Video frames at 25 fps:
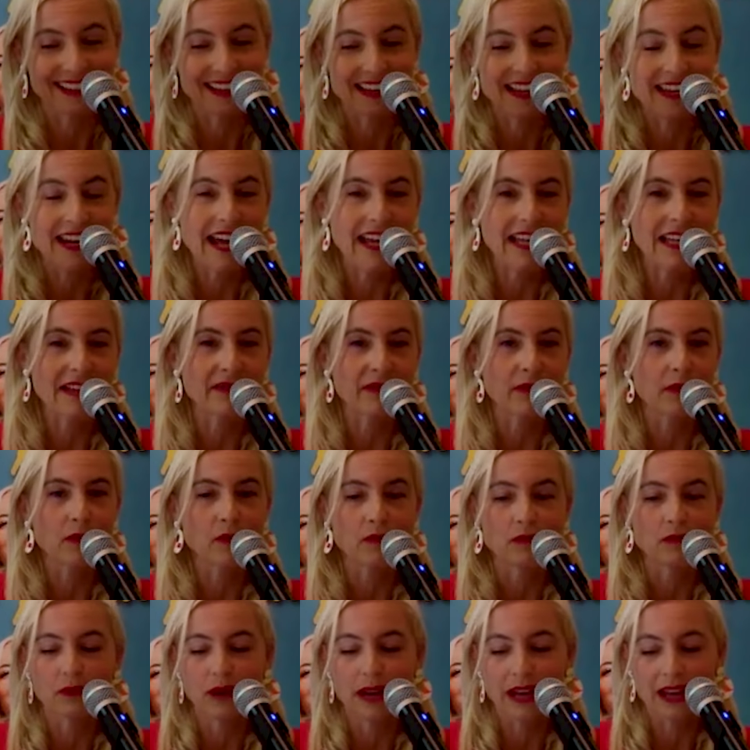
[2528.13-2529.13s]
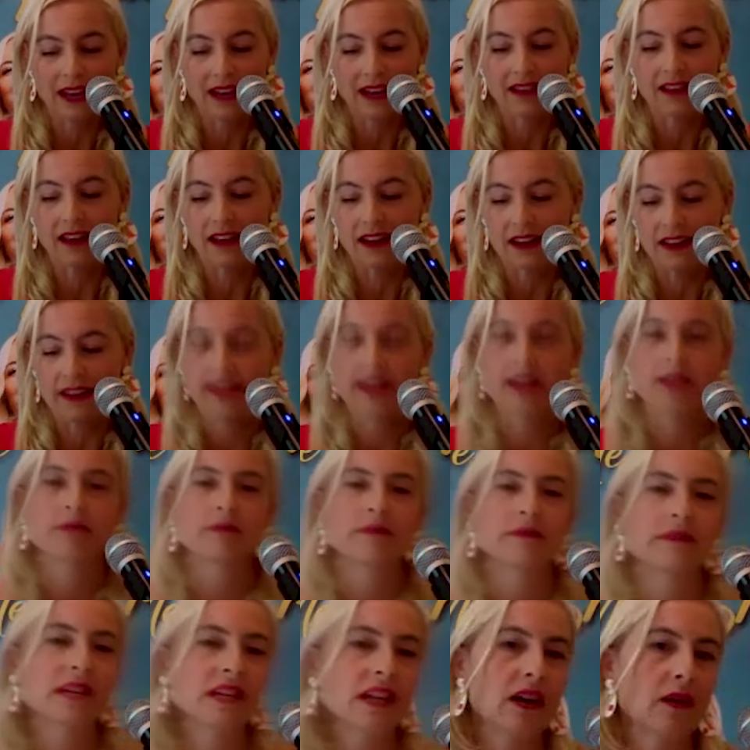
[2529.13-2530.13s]
and I give away a lot of
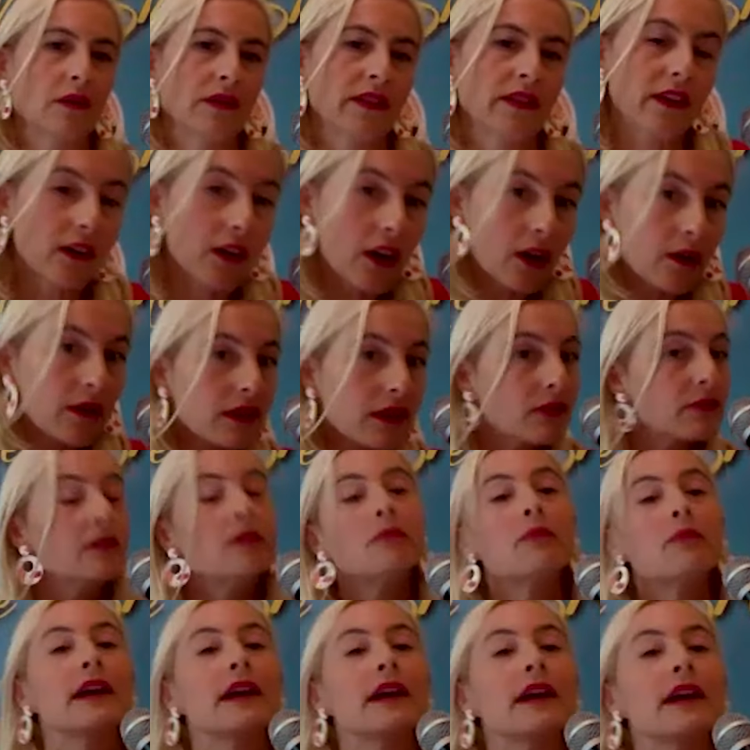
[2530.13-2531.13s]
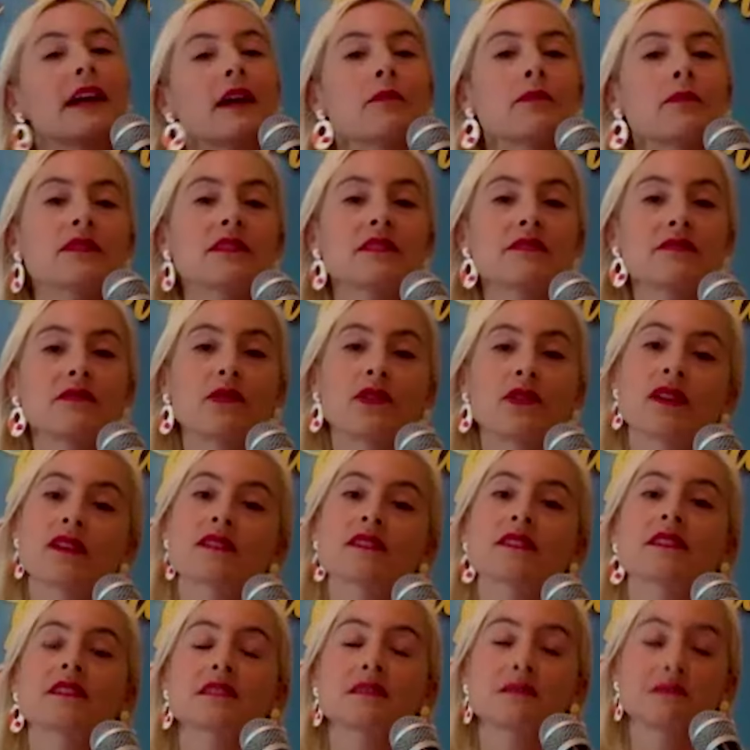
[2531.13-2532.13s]
them, you know, when they're going through a breakup or
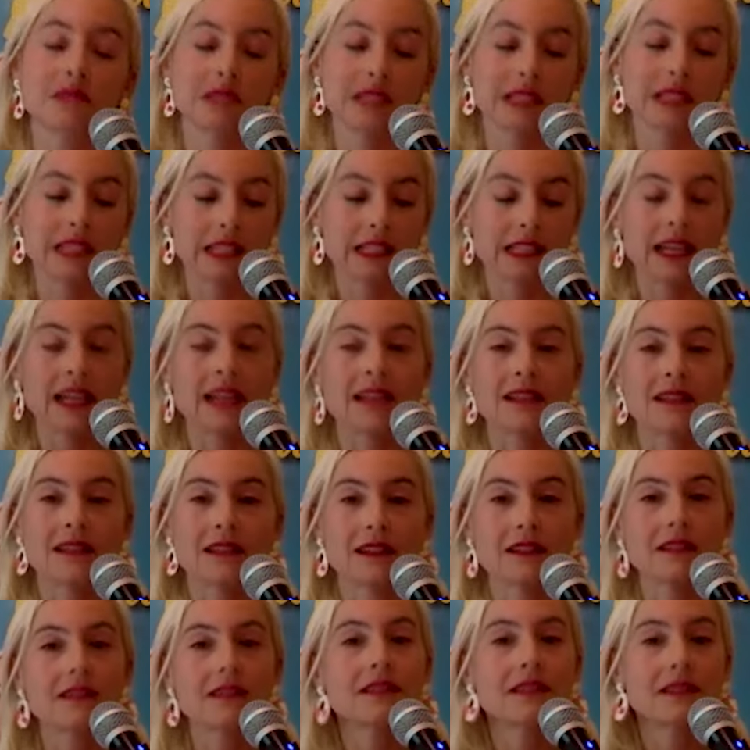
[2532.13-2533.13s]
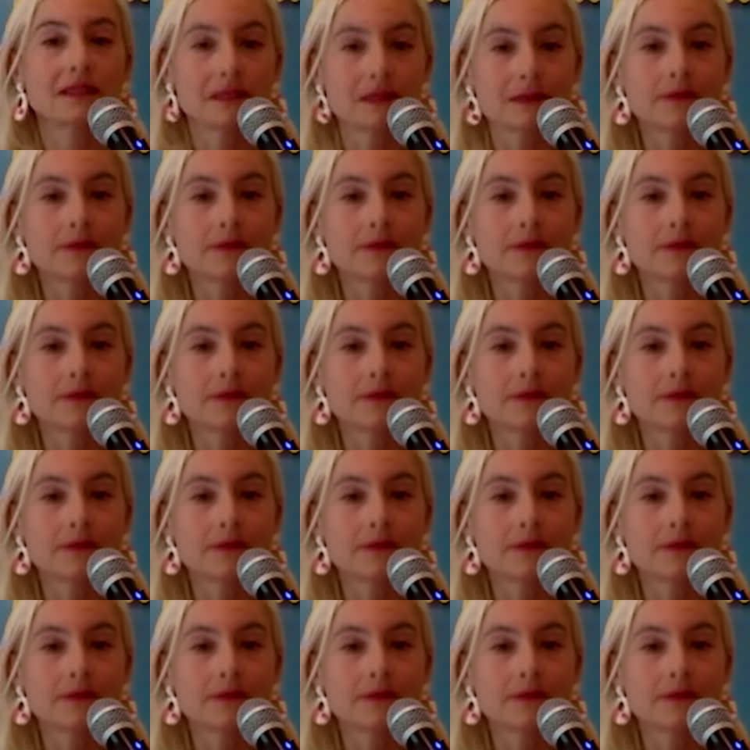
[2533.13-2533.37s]
divorce is a really nice thing to do.